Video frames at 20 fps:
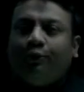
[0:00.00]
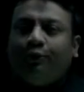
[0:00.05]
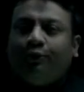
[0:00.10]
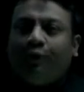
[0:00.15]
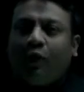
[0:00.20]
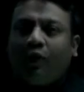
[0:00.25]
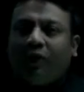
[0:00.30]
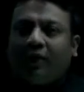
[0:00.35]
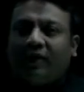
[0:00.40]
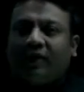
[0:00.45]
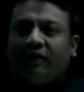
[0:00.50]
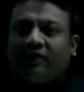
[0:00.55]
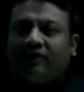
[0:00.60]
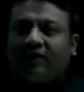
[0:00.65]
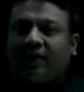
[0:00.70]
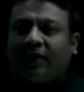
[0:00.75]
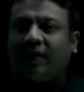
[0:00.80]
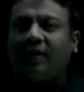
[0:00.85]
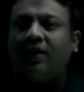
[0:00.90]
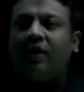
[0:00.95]

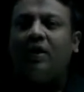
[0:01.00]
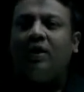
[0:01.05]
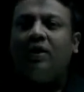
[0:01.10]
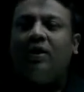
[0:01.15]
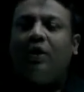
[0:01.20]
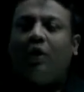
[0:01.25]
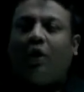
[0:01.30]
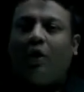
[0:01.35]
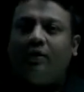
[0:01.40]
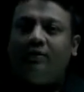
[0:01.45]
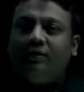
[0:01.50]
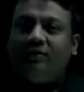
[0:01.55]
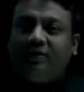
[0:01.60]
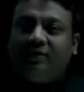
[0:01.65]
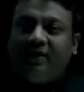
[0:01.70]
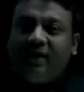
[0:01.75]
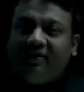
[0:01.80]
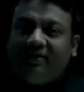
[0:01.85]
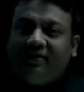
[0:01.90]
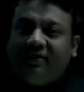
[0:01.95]
focusing on
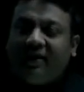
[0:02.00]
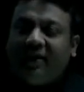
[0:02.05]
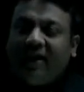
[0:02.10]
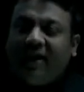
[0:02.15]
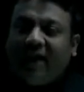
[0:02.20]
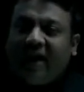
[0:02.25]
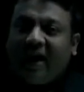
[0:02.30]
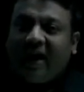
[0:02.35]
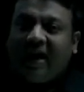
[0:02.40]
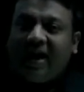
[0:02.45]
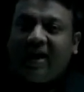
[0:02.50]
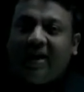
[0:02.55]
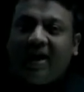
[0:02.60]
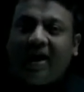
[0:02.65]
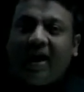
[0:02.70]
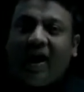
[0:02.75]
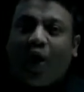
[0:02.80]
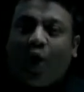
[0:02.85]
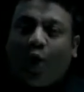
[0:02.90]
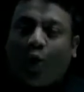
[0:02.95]
this
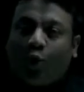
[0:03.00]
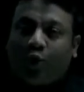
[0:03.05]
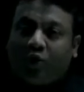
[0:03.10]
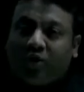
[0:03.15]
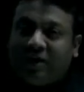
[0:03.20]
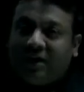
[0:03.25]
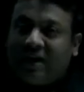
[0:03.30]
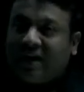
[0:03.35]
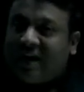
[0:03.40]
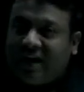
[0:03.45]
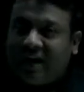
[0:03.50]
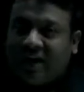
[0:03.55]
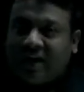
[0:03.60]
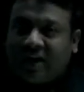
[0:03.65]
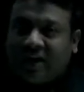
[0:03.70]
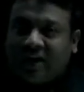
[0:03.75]
area only.